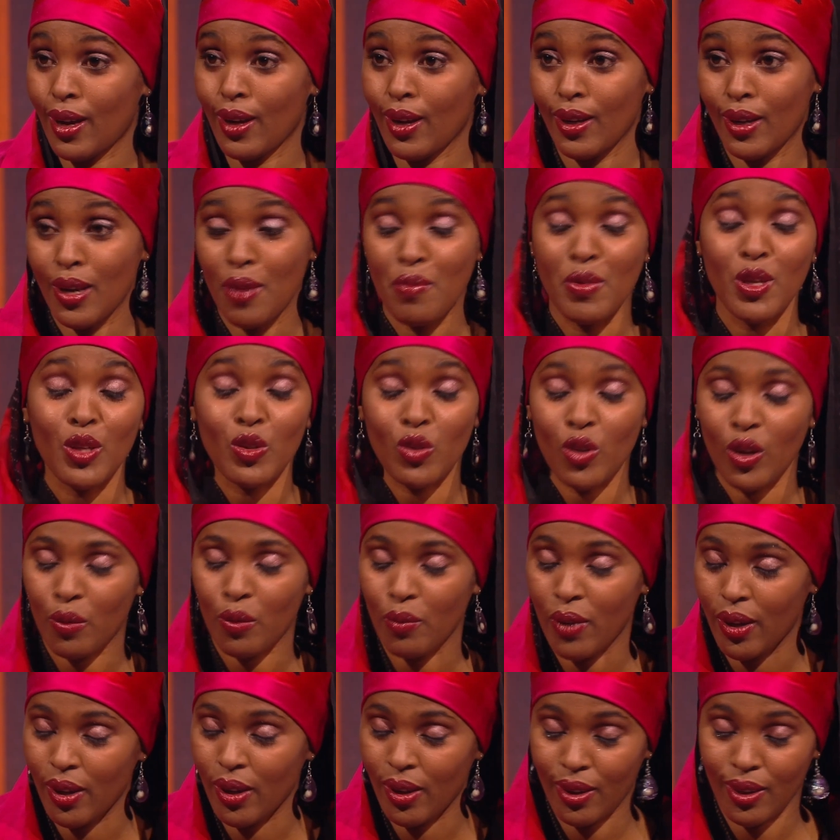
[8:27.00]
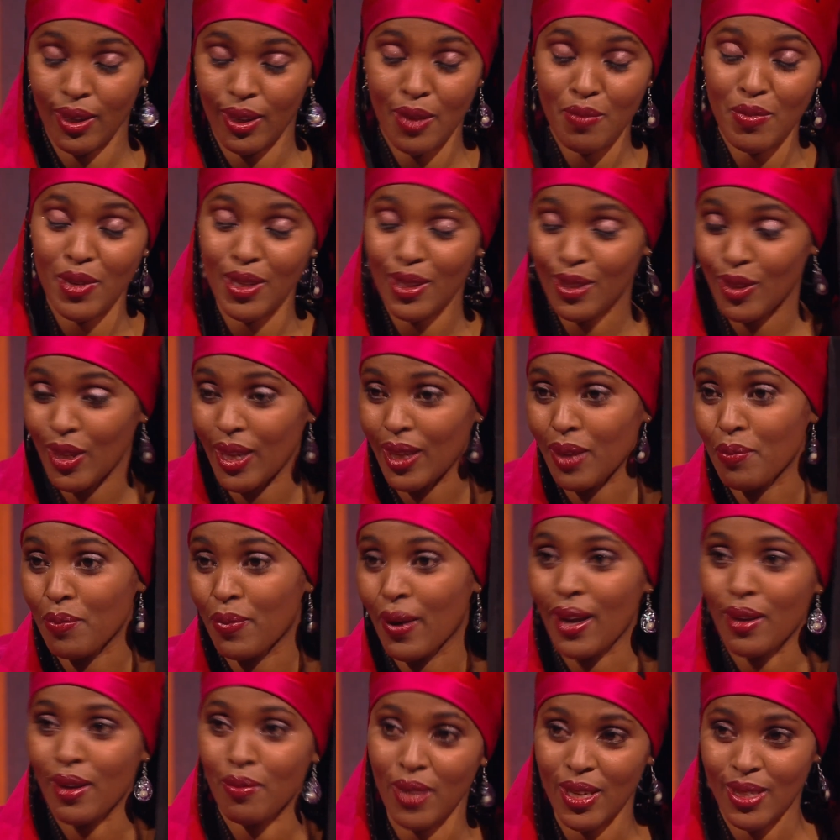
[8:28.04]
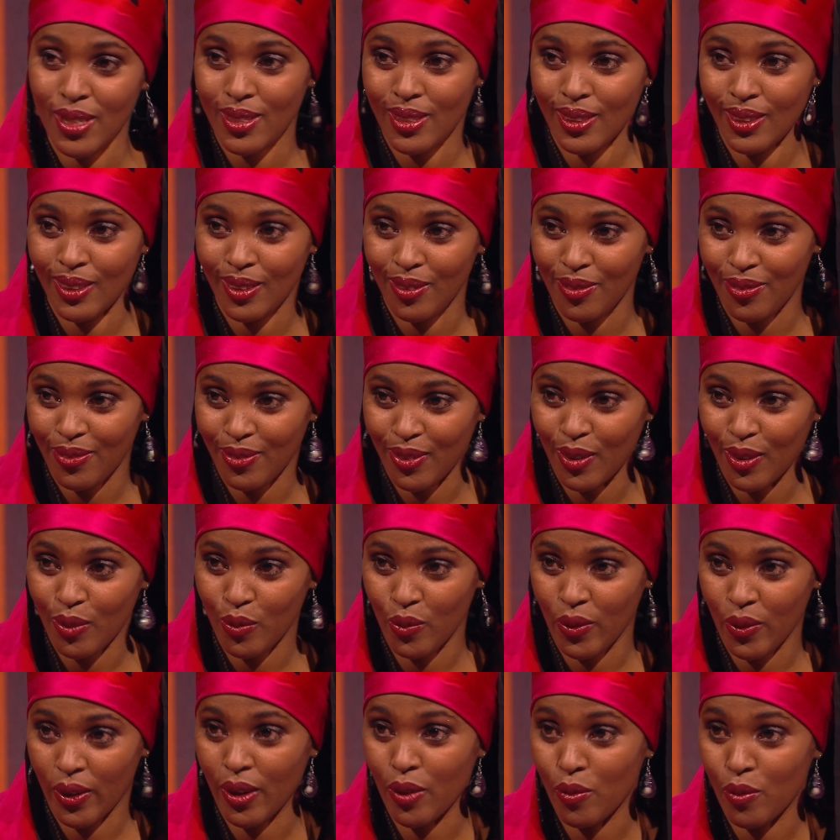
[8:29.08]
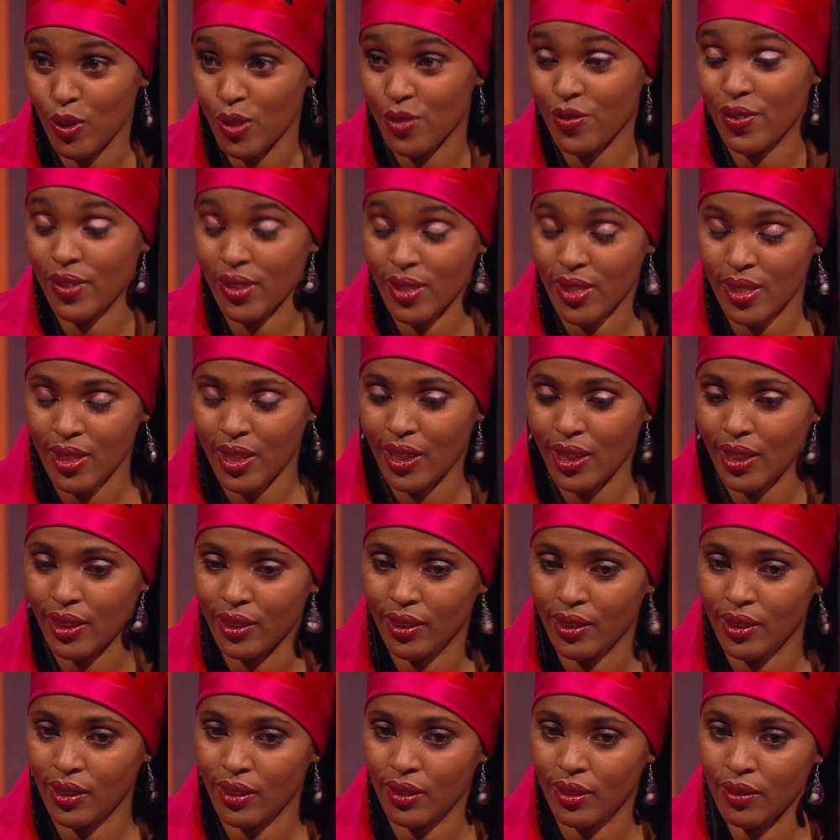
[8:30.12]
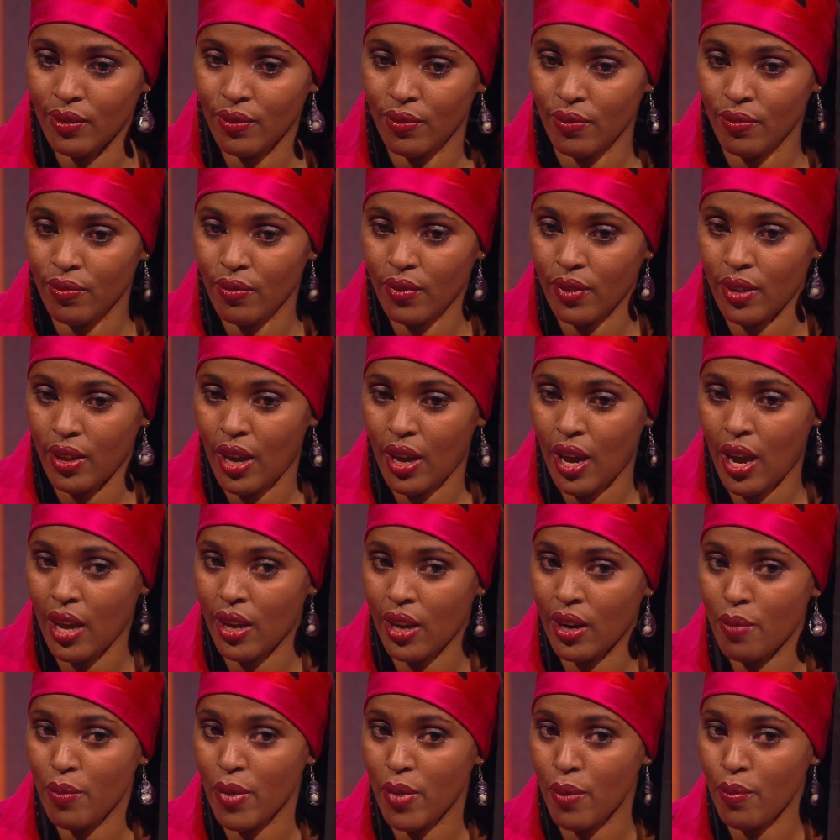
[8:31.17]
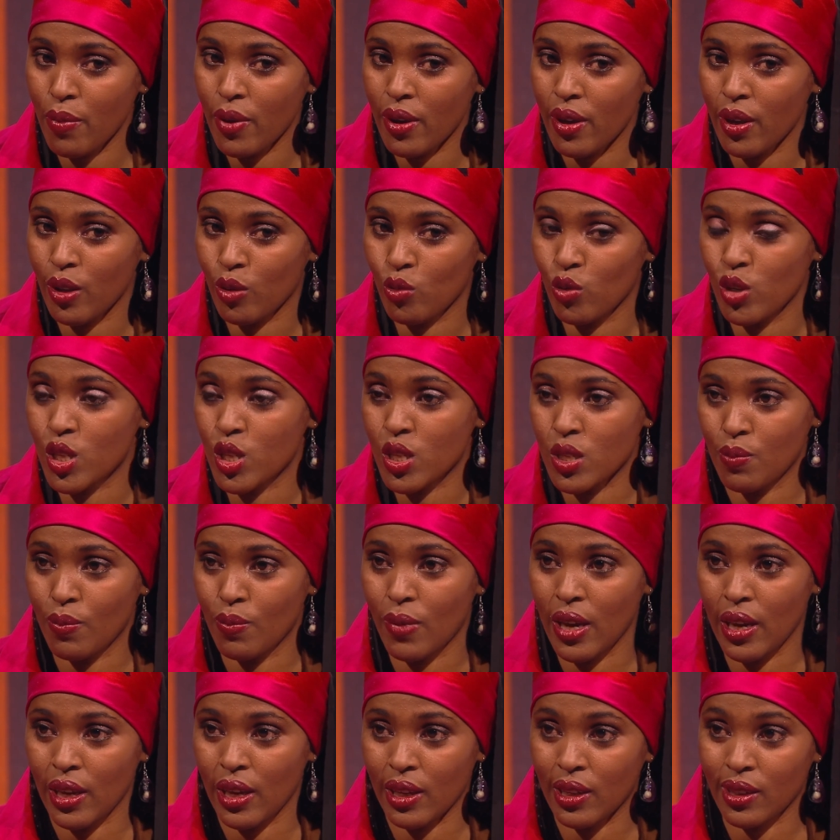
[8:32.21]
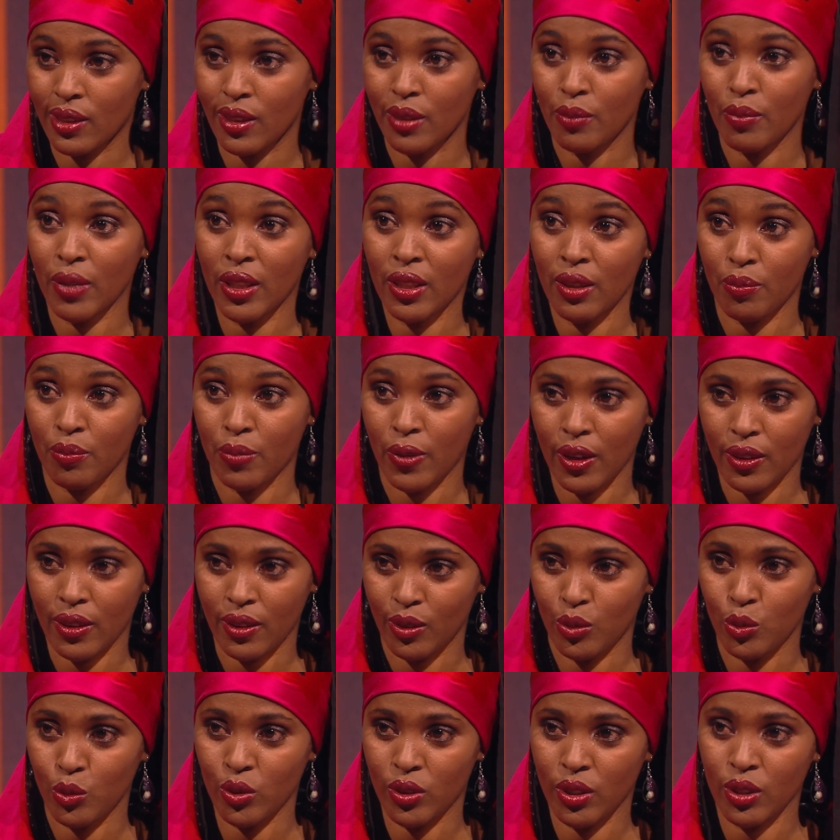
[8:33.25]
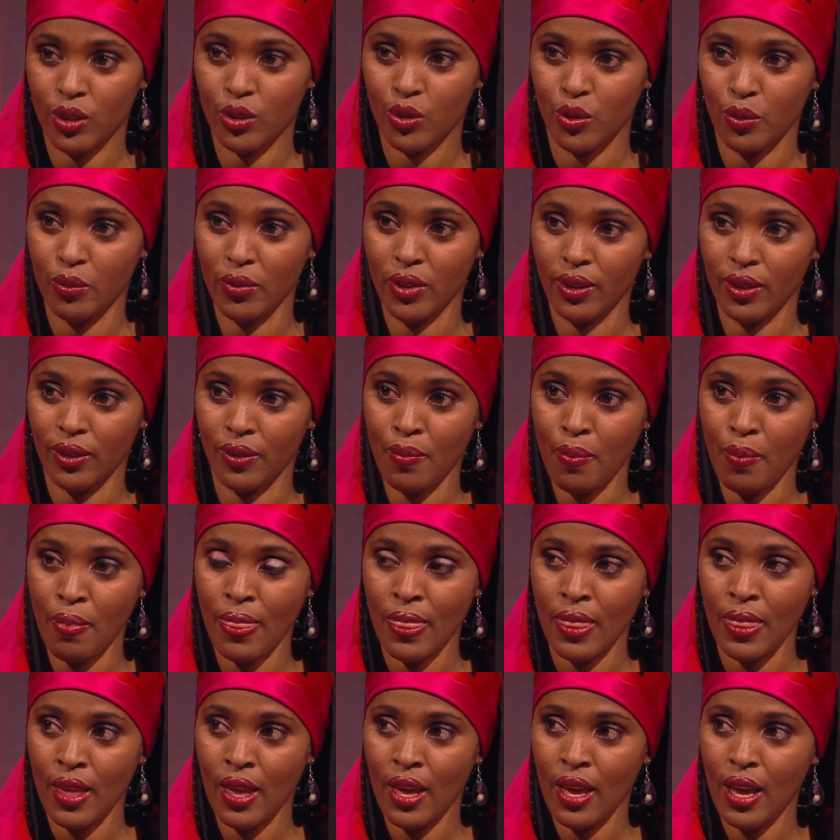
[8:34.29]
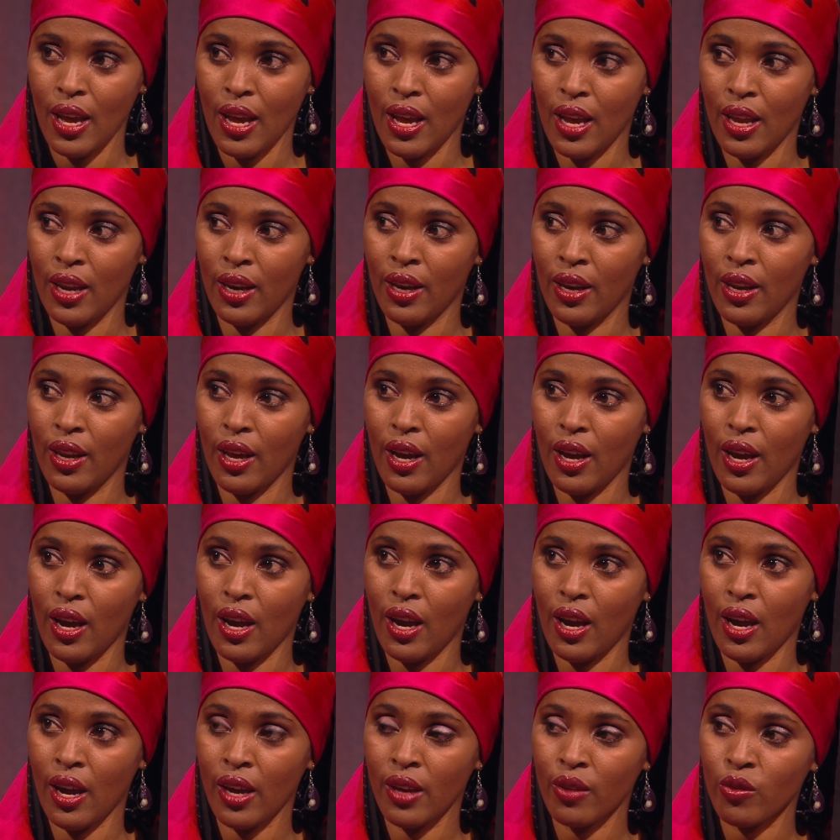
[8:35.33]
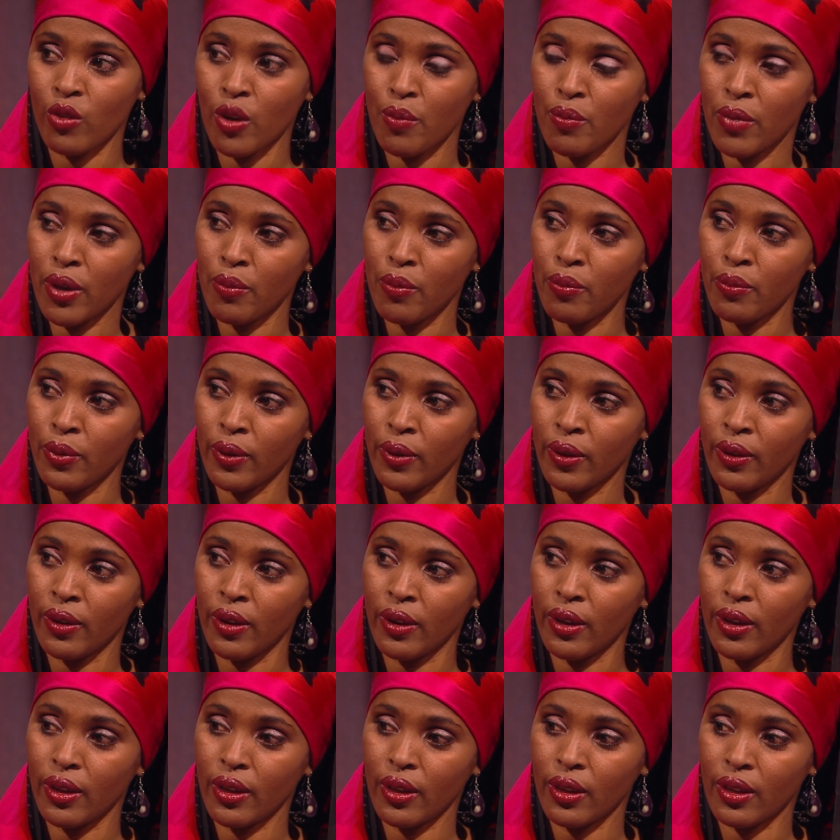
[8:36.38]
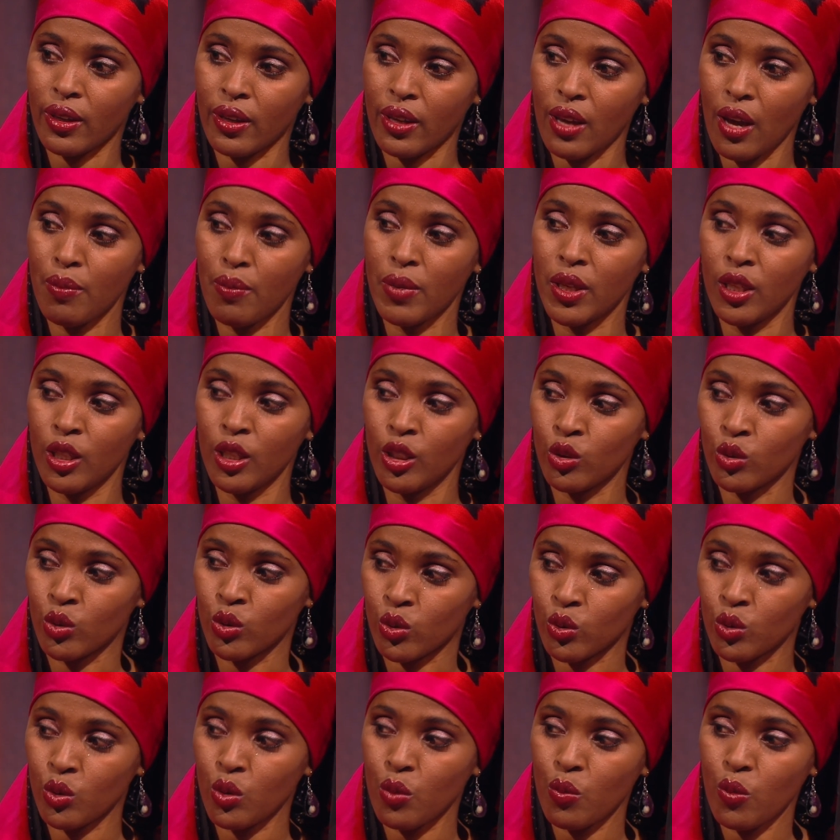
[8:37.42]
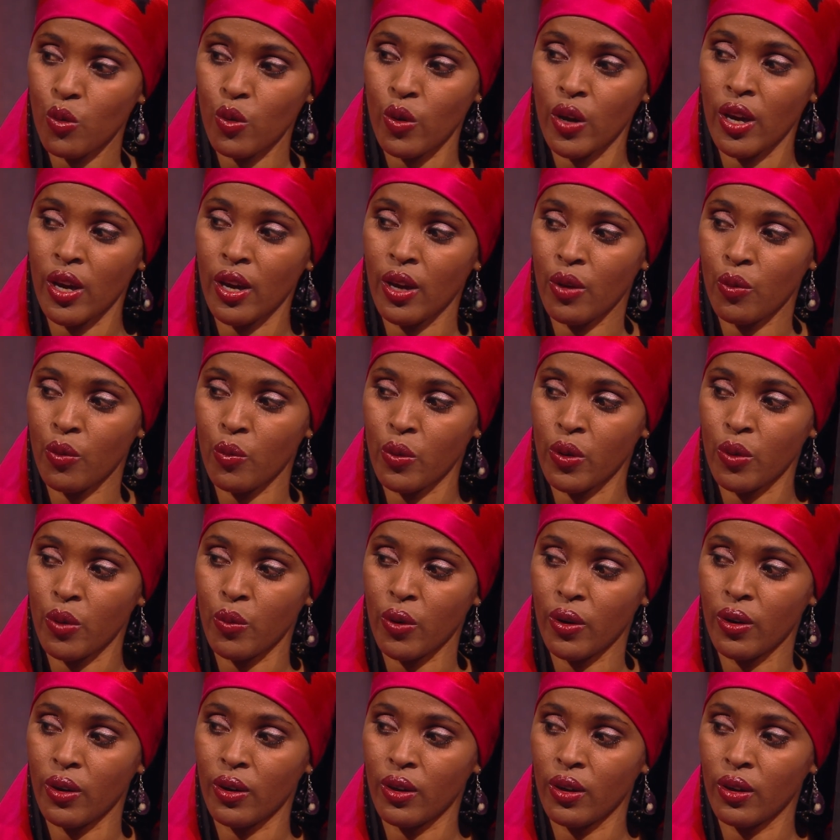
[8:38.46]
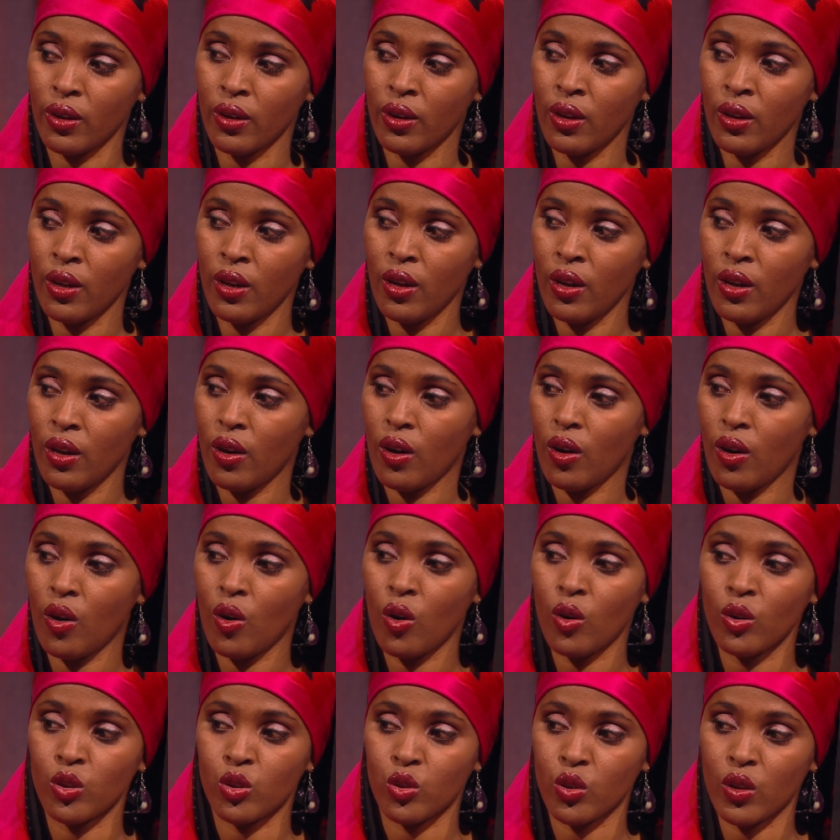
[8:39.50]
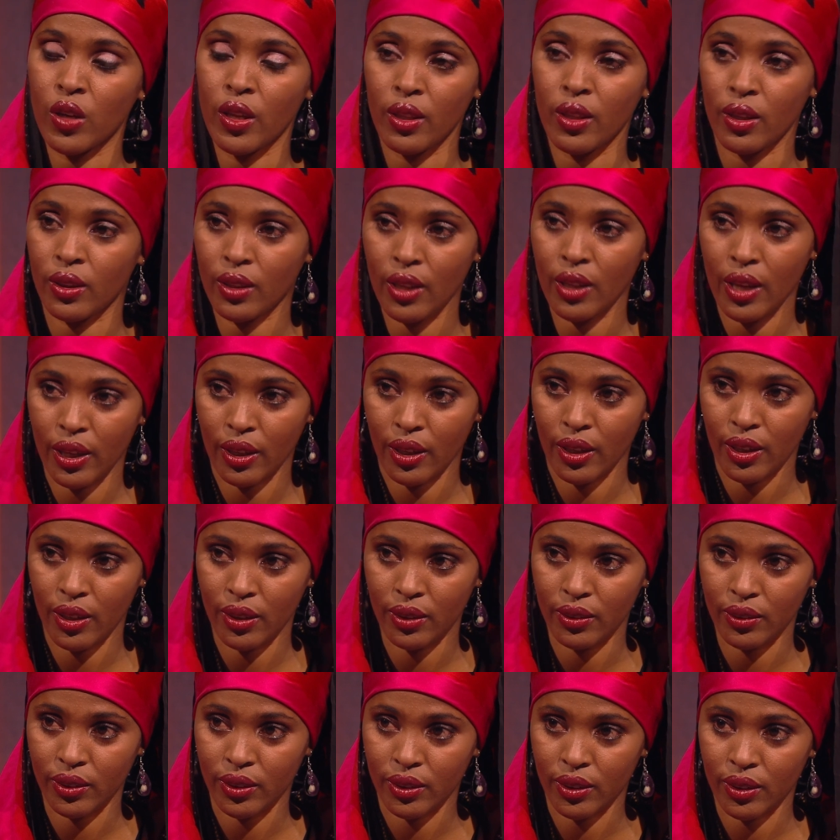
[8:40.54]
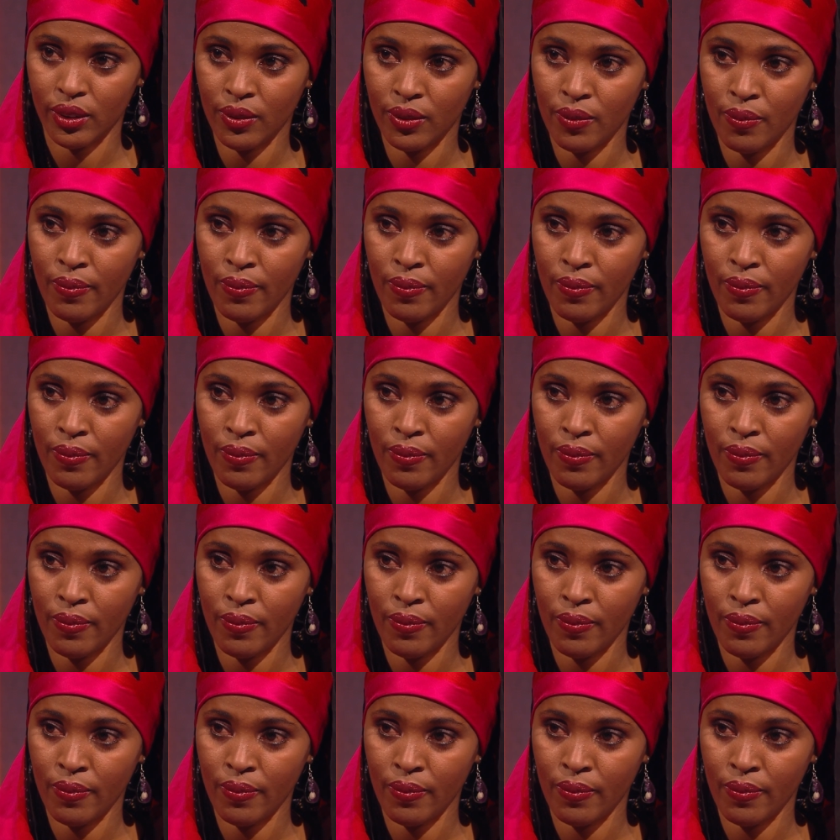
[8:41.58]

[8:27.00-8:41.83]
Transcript: let me take back myself when I was first cut. I remember it was my grandmother's brother who did to me. And I remember coming in a room where we were all together 10 girls.